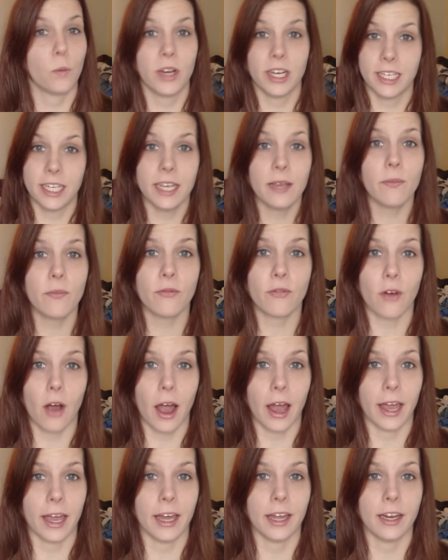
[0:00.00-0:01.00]
we deep
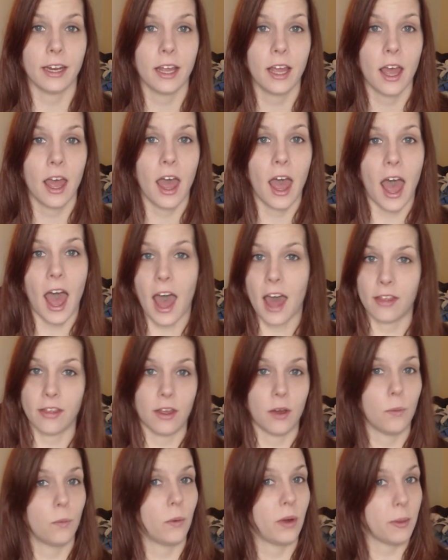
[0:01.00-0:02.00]
fry it, and
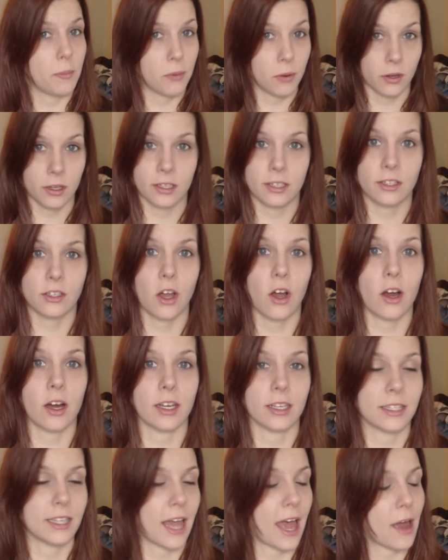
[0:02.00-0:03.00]
then we put
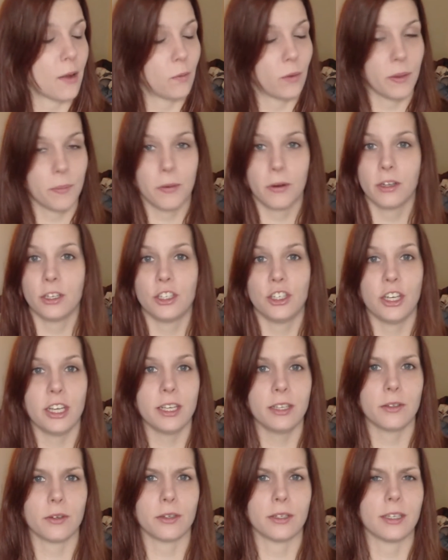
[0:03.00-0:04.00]
sauce and we put
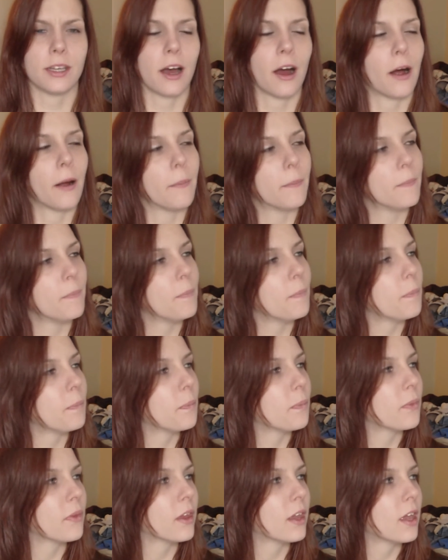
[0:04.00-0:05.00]
cheese on top.
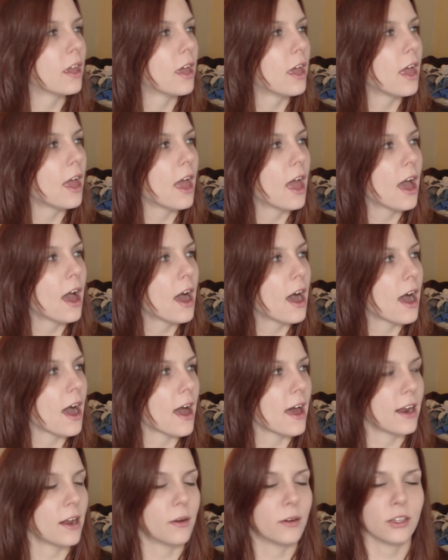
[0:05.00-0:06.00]

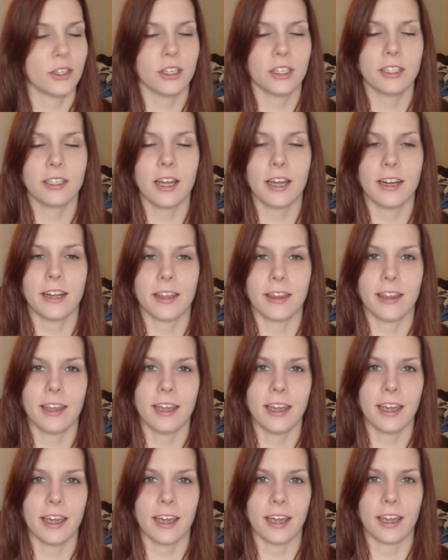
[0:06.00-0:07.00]
And I was just kind of
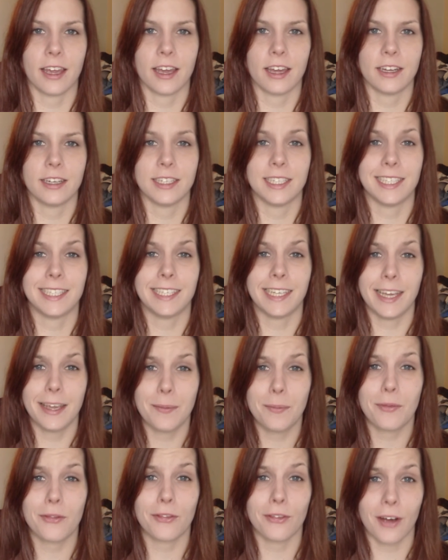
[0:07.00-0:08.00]
thinking,
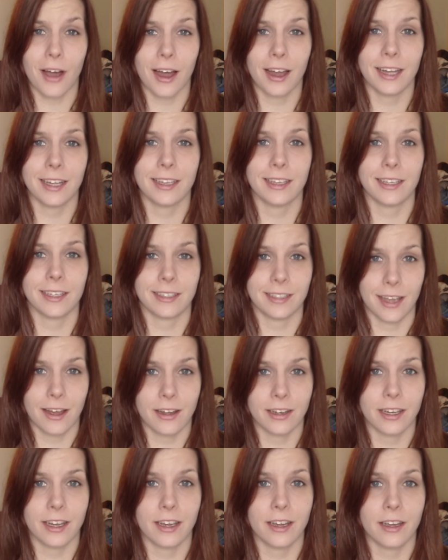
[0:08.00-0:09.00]
deep fried
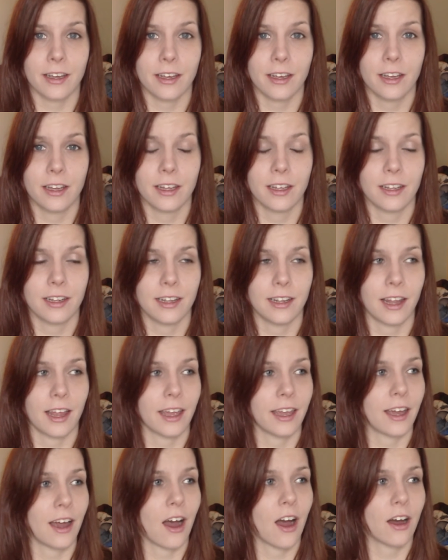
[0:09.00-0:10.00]
lasagna?
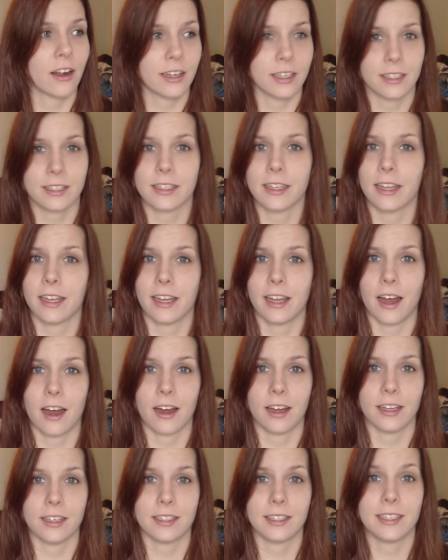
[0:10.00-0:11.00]
Like, honestly
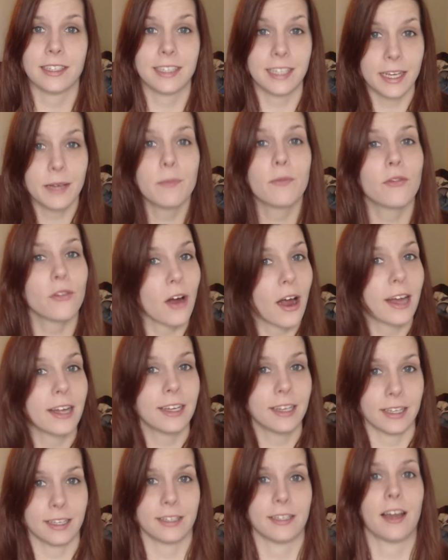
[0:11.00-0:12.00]
guys, deep
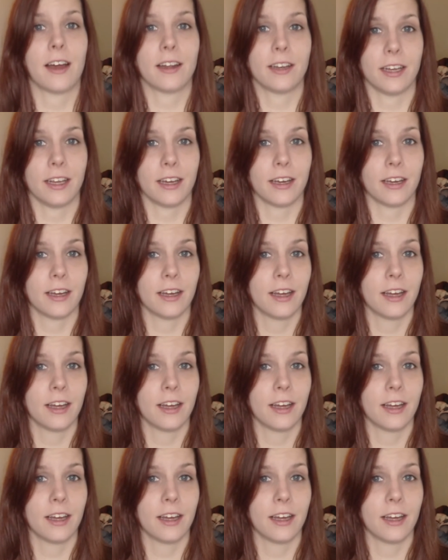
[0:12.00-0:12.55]
fried lasagna.